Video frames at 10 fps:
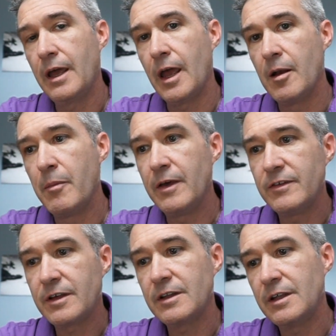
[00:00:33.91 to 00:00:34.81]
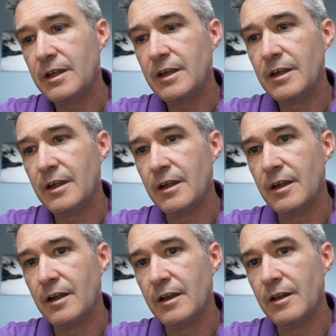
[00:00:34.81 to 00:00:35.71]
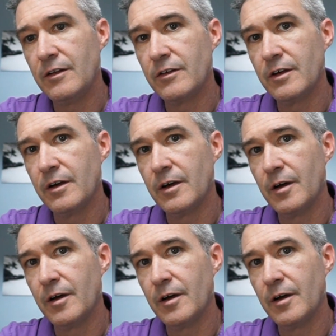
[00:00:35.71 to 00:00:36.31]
And basically, it is a,